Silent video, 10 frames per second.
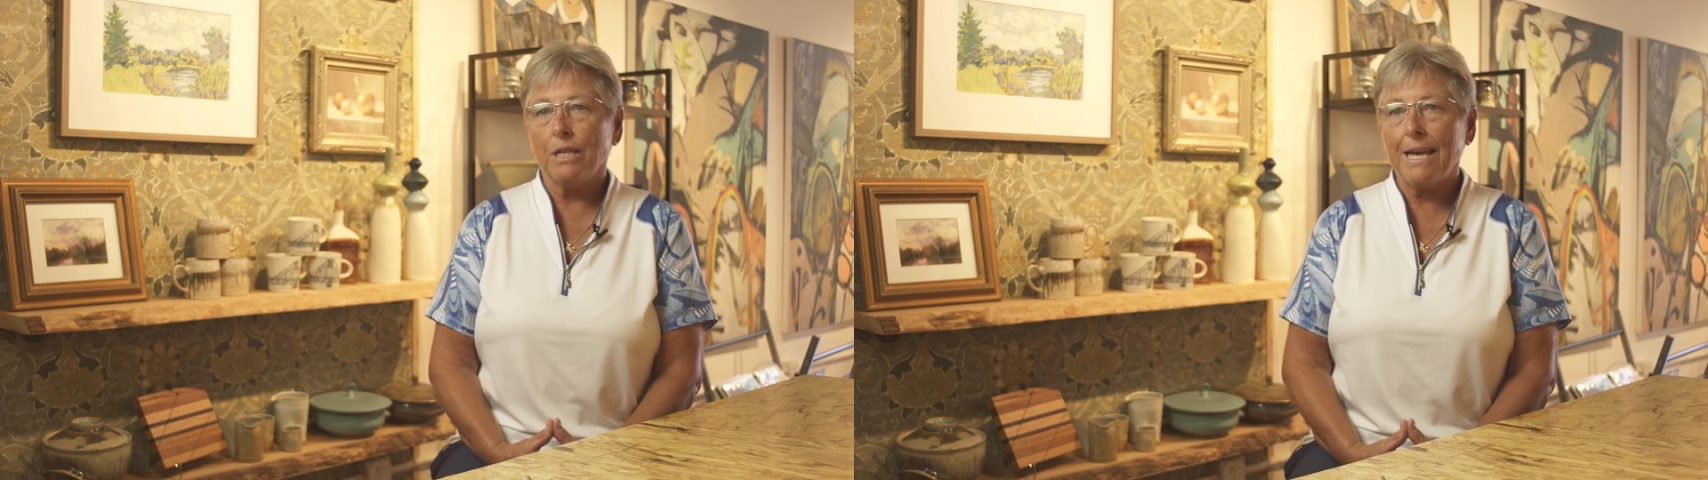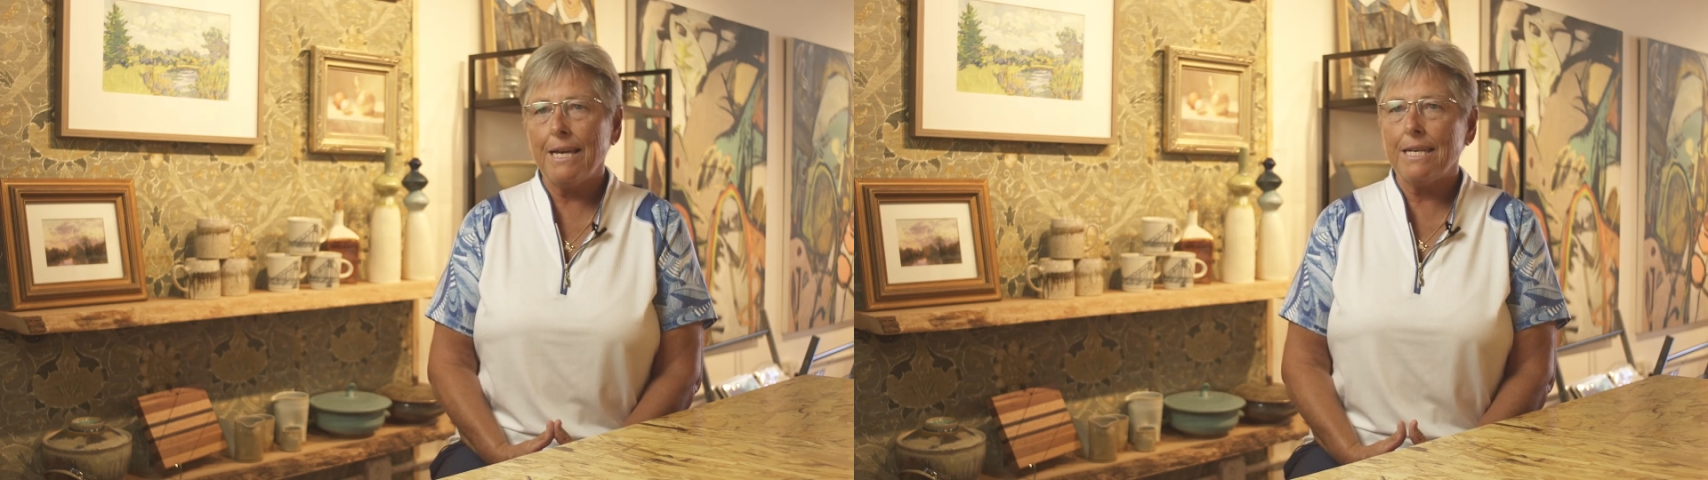
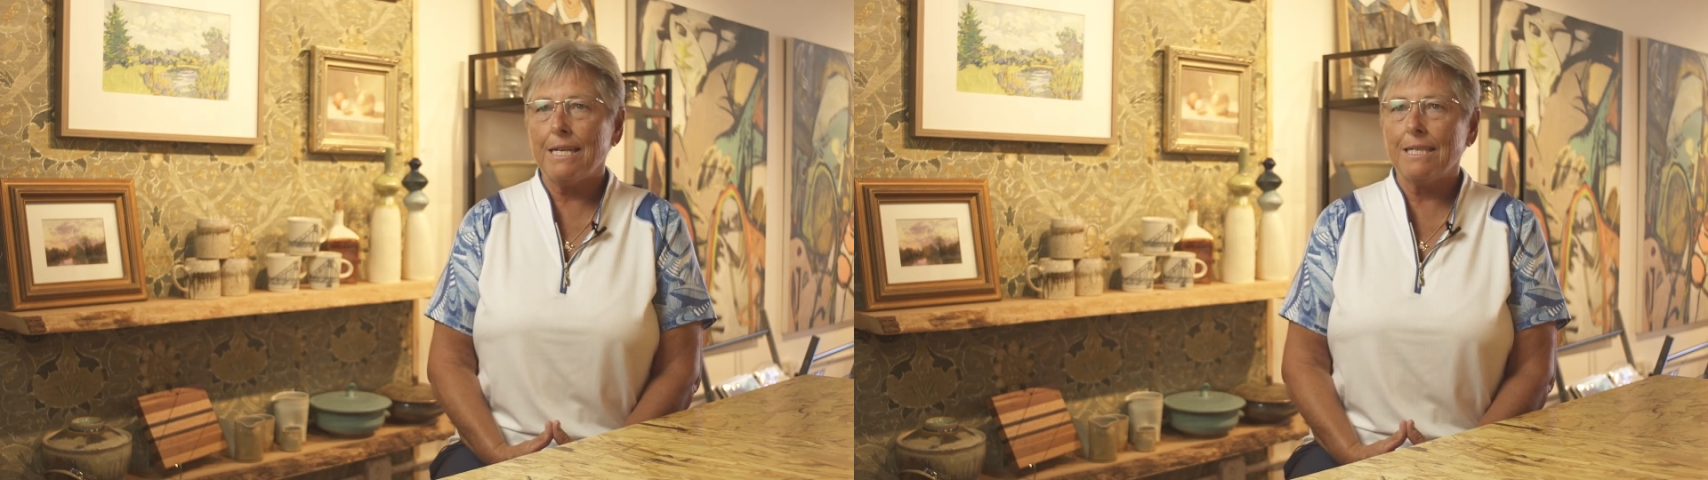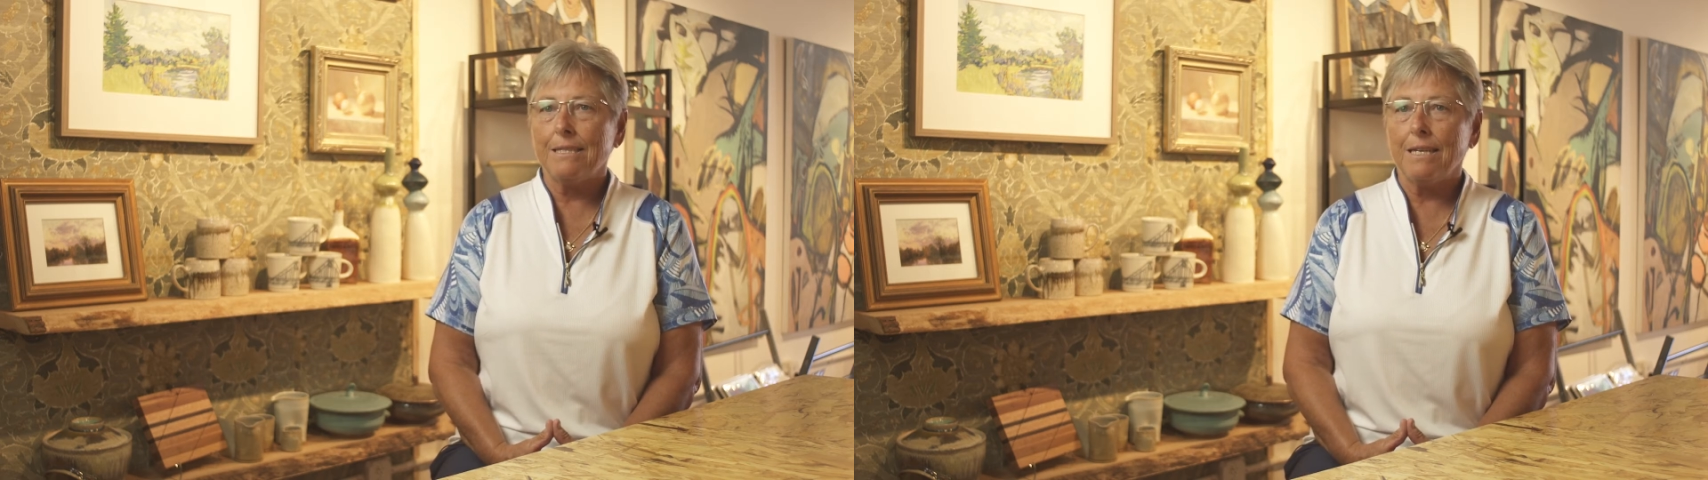of Katie
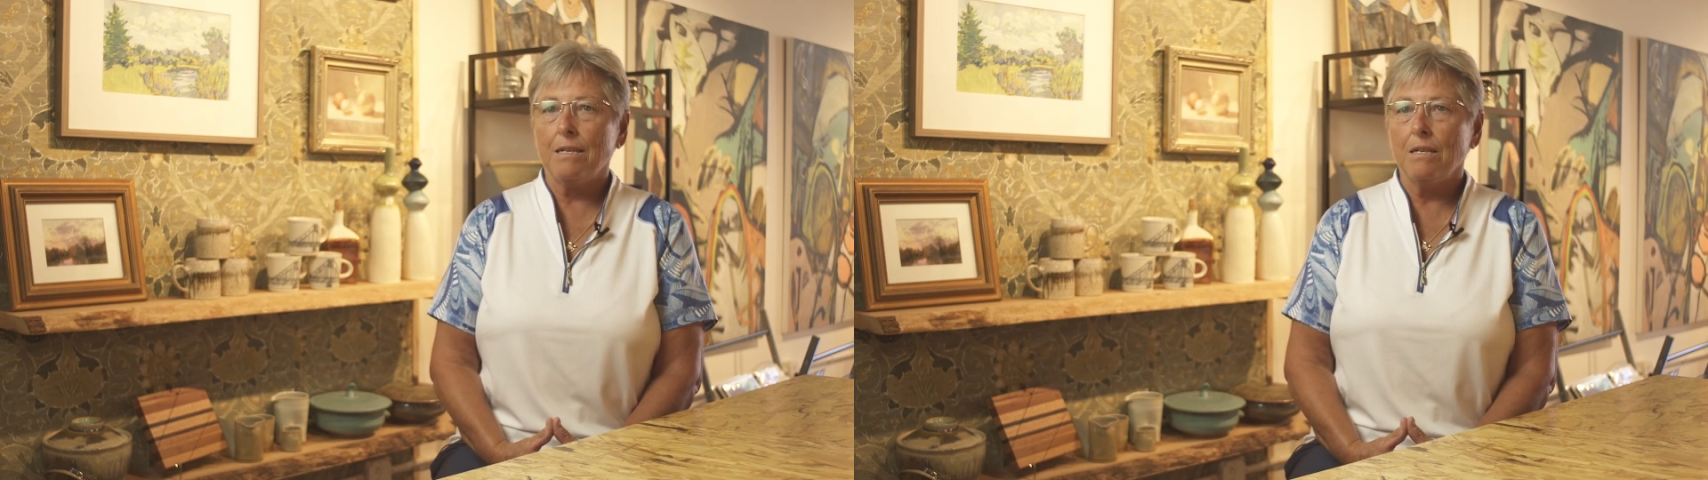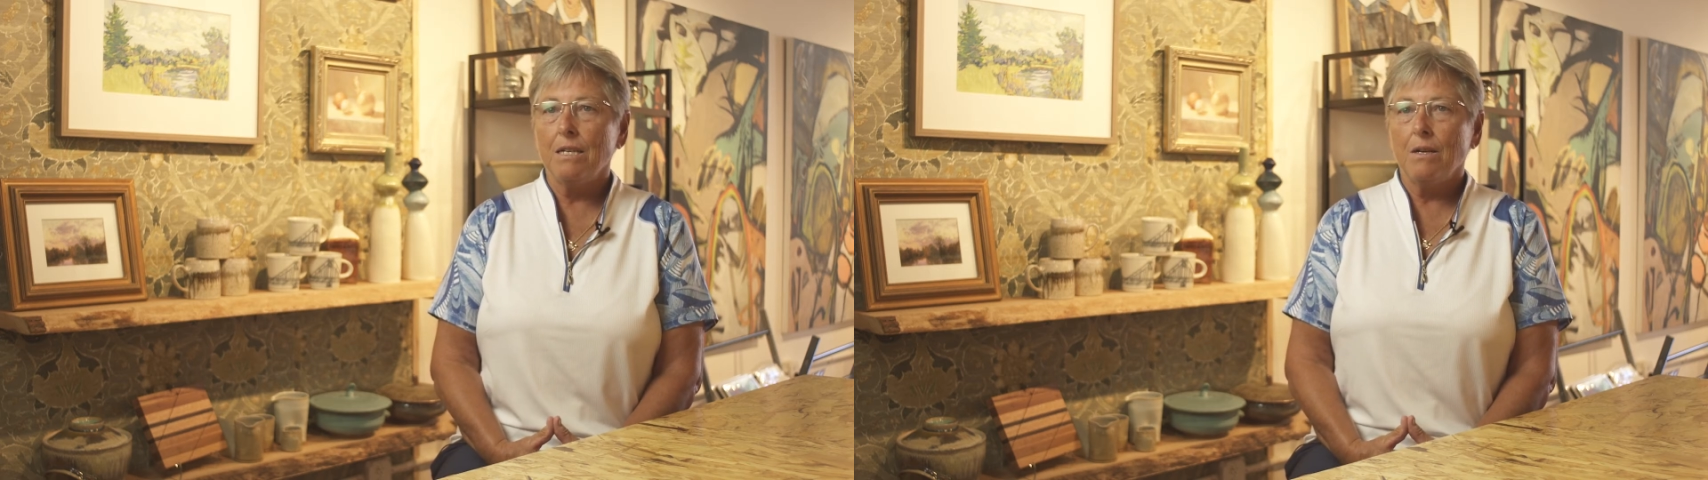and I said,
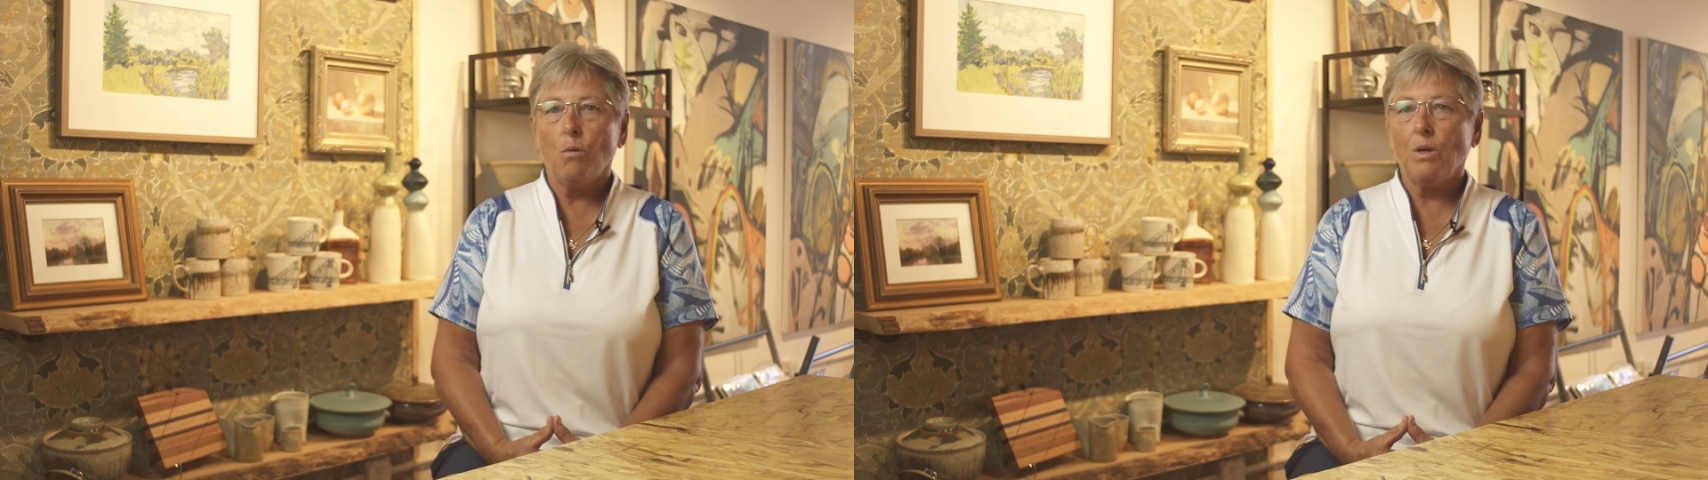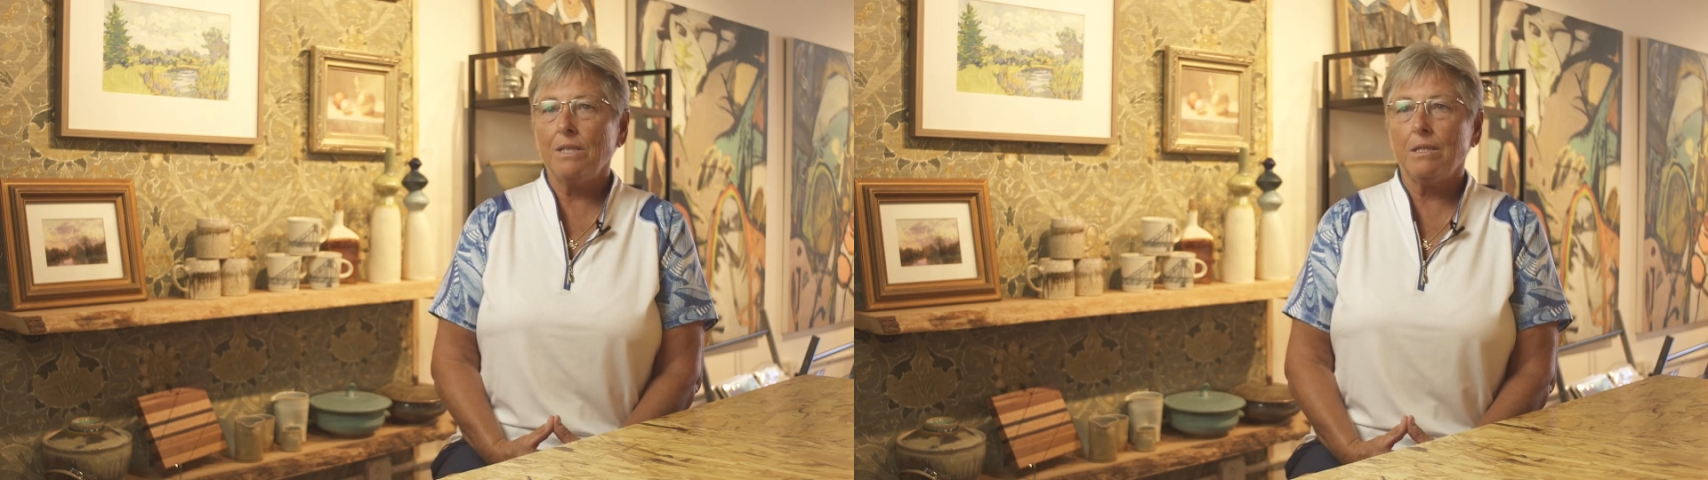
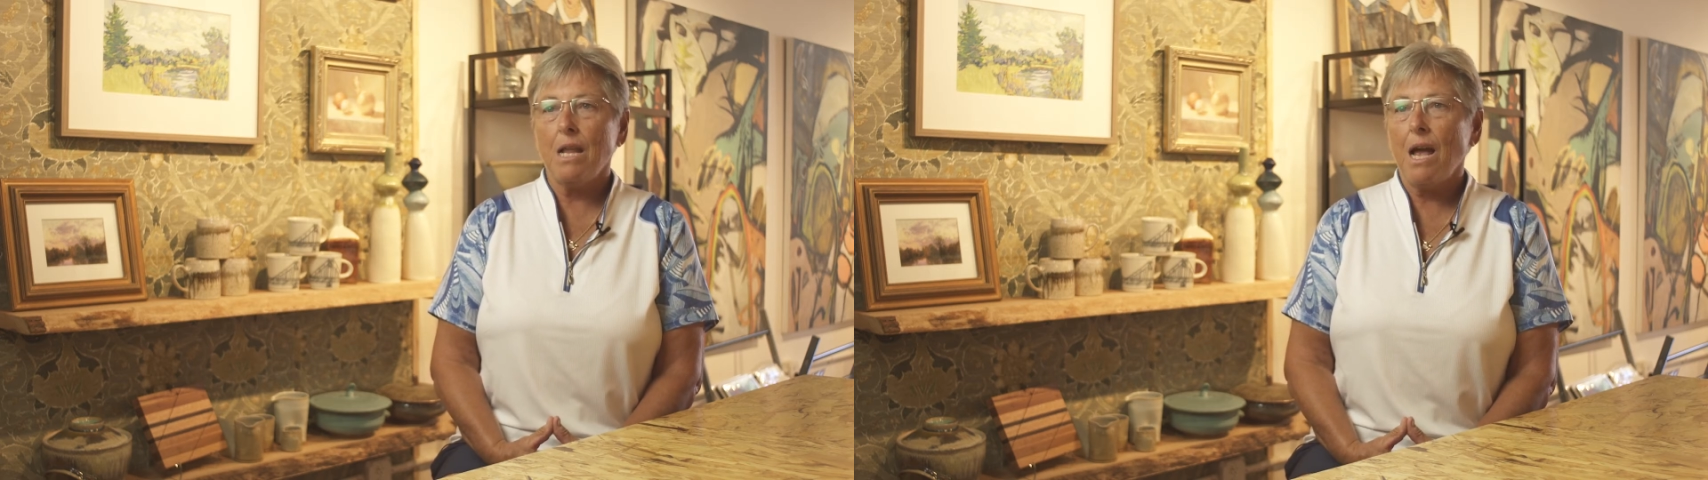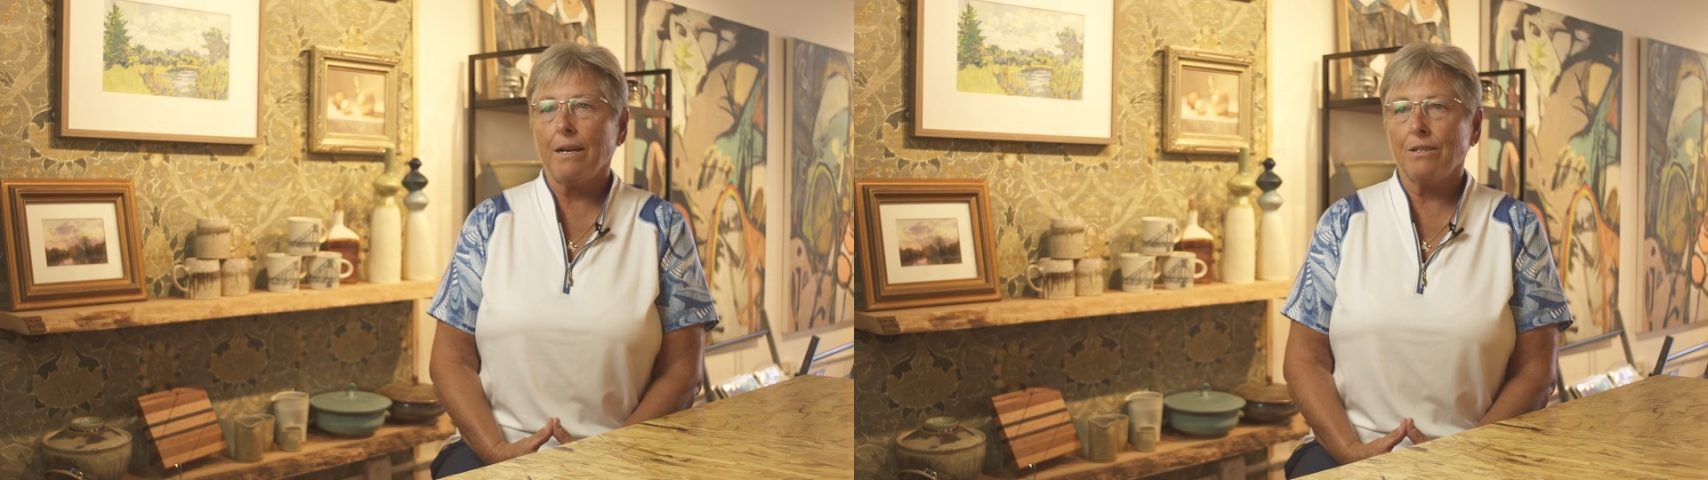what's
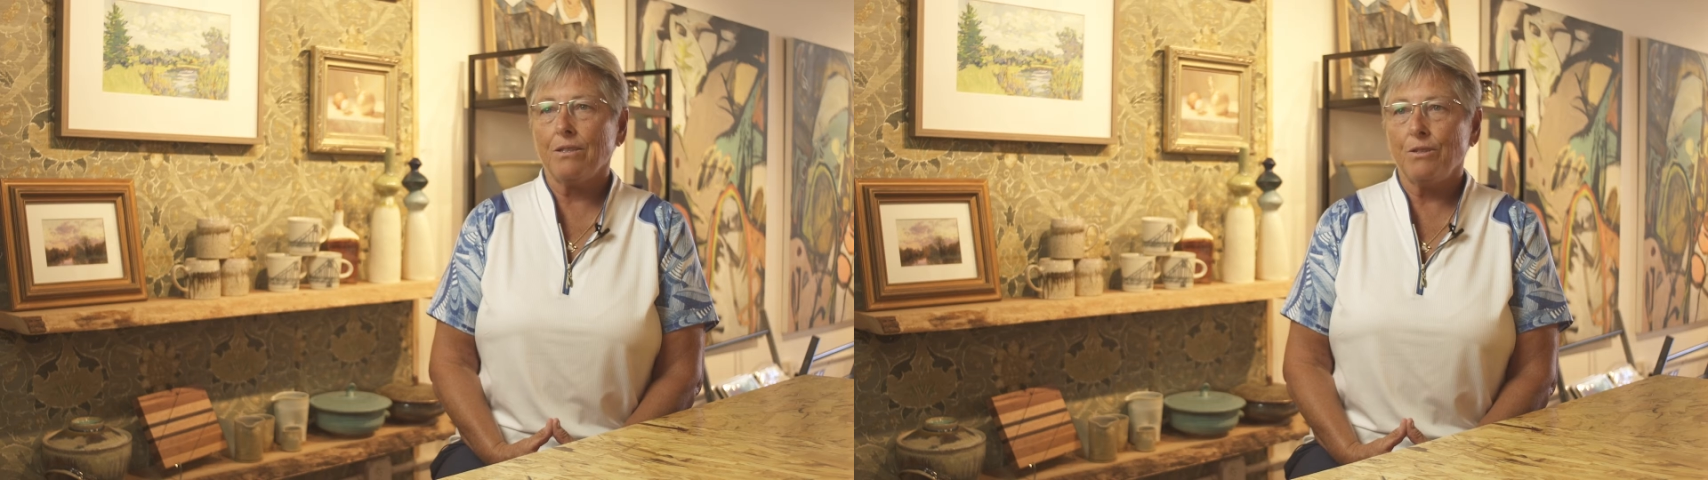next?